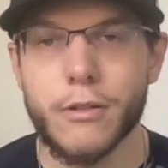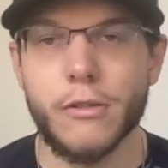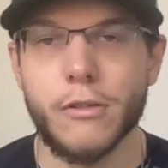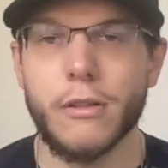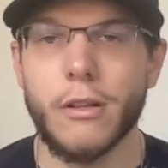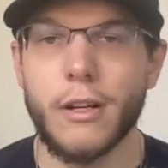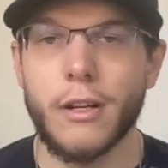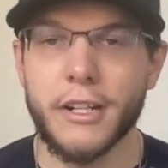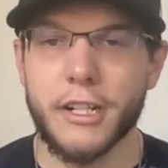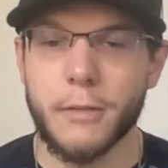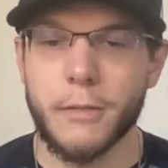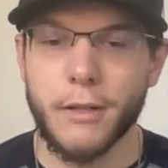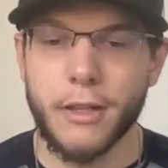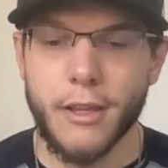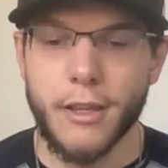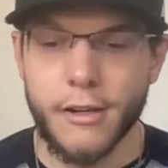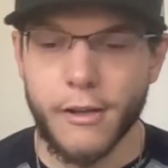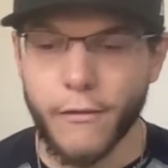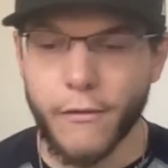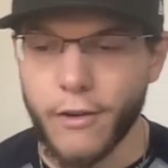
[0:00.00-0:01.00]
There's a lot of
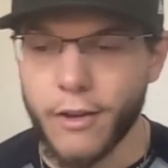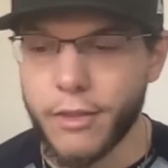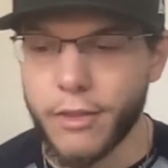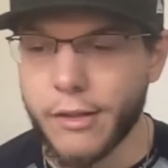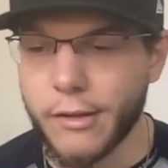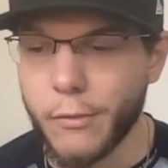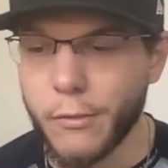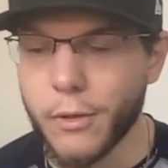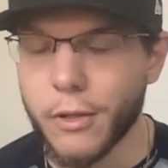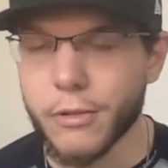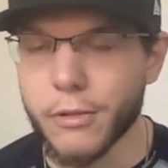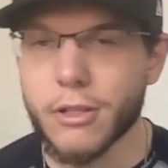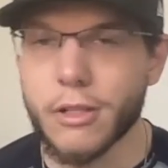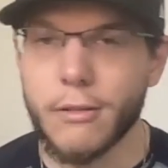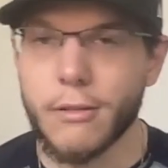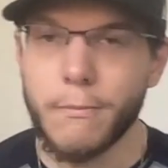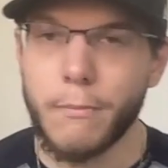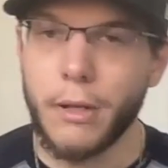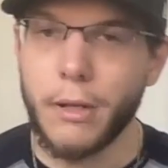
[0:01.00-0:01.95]
expectations for Anthony Wilson,